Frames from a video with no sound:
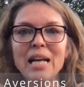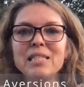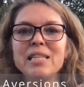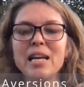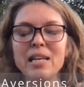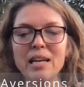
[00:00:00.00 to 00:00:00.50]

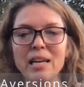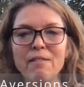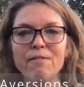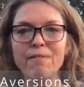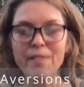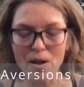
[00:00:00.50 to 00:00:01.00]
taking
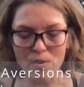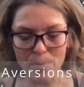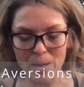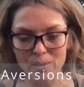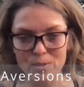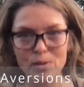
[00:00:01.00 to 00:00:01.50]
fair
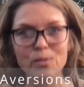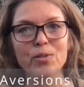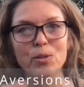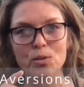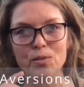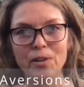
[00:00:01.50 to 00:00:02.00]
amounts of
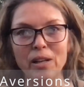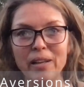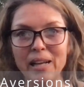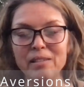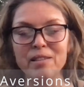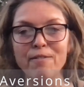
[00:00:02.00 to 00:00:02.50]
those
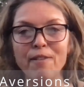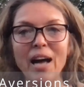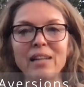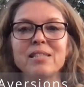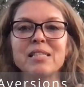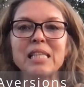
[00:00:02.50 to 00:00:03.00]
healthy
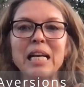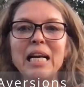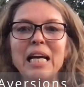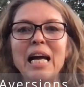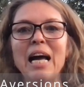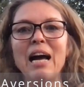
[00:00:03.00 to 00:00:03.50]
fats
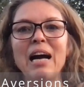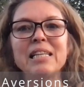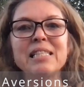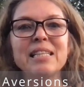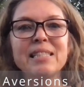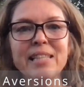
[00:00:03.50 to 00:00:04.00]

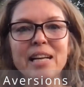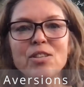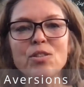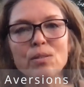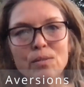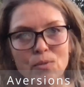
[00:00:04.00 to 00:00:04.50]
is
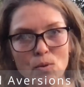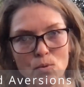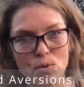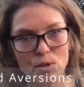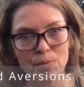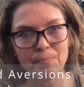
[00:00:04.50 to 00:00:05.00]
essential for
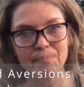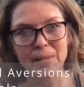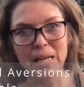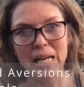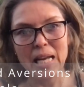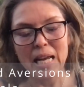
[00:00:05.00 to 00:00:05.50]
autumn.
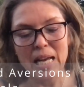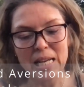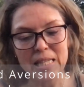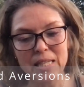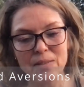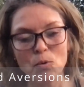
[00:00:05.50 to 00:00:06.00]

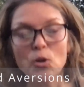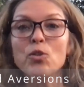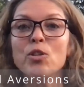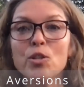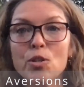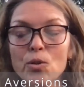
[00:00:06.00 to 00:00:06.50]
And what you
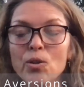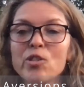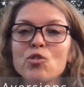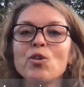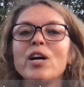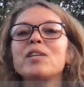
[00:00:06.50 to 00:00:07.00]
can do is
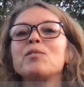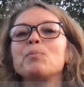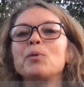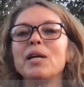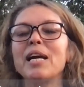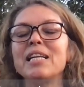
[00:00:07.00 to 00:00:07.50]
try to
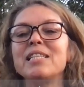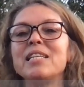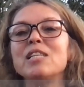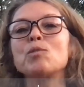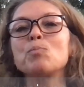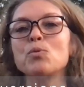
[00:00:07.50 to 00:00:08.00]
put a
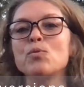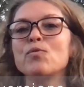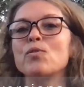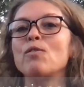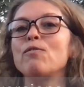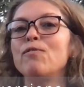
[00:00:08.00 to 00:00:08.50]

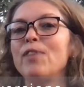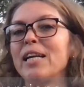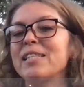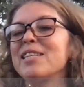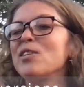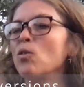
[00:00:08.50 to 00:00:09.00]
teaspoonful of
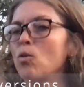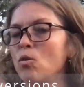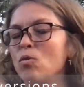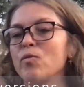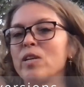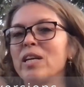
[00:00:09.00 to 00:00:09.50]
fat in your
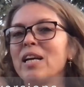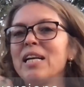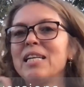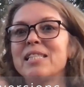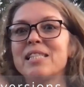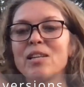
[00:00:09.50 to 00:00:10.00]
coffee.
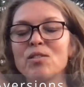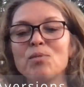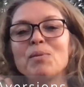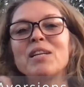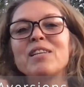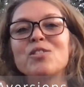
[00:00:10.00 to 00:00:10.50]
Sounds a
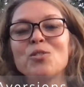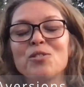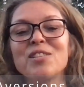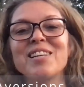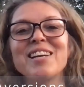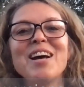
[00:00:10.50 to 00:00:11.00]
bit
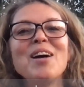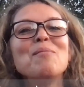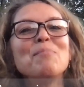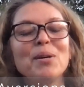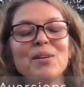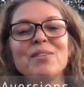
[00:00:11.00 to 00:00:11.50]
exotic,
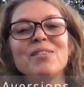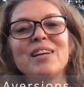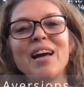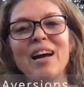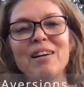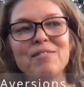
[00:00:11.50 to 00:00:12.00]
but you can
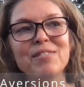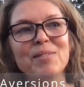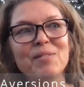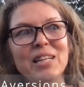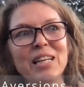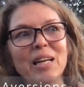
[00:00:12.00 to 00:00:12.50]
have
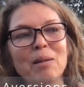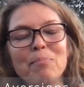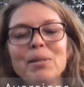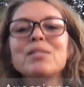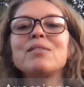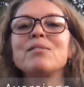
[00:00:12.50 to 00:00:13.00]
something like a
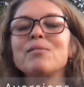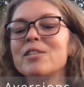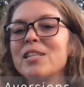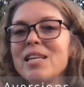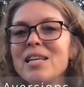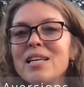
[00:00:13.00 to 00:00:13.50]
butter or
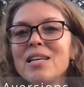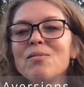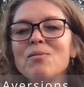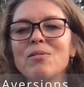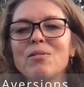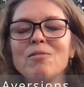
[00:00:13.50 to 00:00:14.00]
ghee
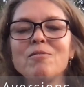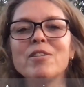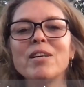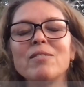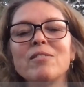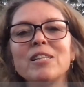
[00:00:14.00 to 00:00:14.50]
or
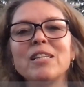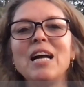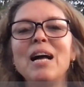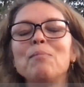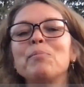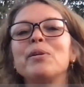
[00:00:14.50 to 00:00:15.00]
coconut oil,
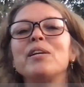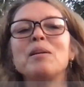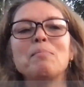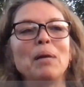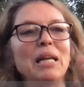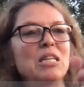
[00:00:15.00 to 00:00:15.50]
put it in a
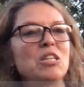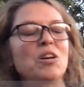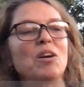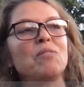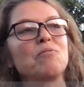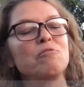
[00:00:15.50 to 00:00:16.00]

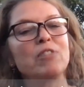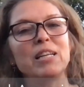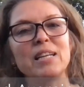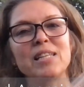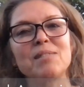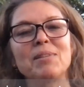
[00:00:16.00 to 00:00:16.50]
blender, really
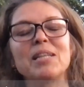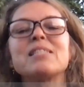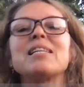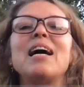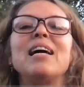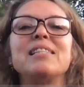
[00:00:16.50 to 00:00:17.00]
nice mix,
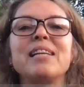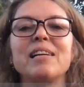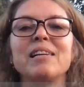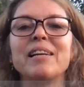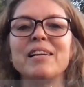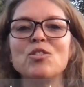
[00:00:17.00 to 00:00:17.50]

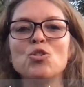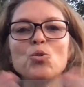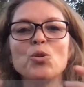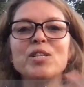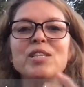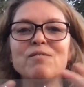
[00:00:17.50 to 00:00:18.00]
and
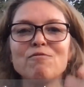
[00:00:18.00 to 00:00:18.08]
enjoy this